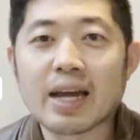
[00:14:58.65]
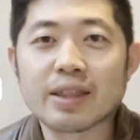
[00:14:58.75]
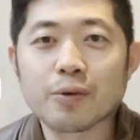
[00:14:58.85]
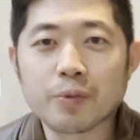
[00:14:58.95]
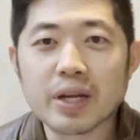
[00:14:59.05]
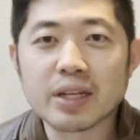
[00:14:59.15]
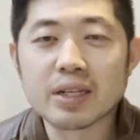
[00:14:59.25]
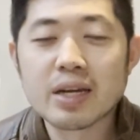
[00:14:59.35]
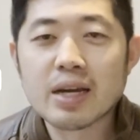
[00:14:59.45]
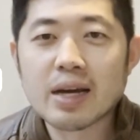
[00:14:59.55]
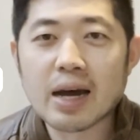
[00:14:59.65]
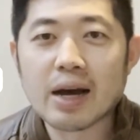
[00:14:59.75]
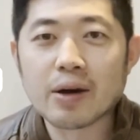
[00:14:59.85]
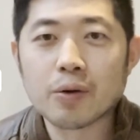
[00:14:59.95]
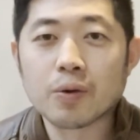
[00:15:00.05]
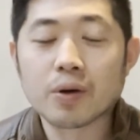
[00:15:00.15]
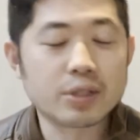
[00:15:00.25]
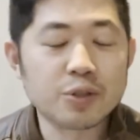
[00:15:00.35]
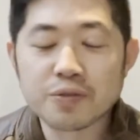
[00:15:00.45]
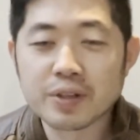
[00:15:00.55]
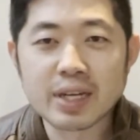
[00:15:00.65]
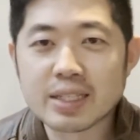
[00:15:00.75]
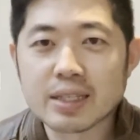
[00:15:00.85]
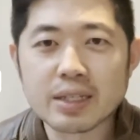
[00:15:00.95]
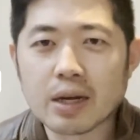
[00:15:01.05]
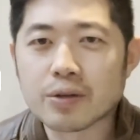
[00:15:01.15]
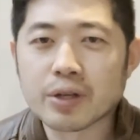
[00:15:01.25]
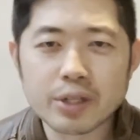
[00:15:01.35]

at the Wynn or 2 free nights at the Encore.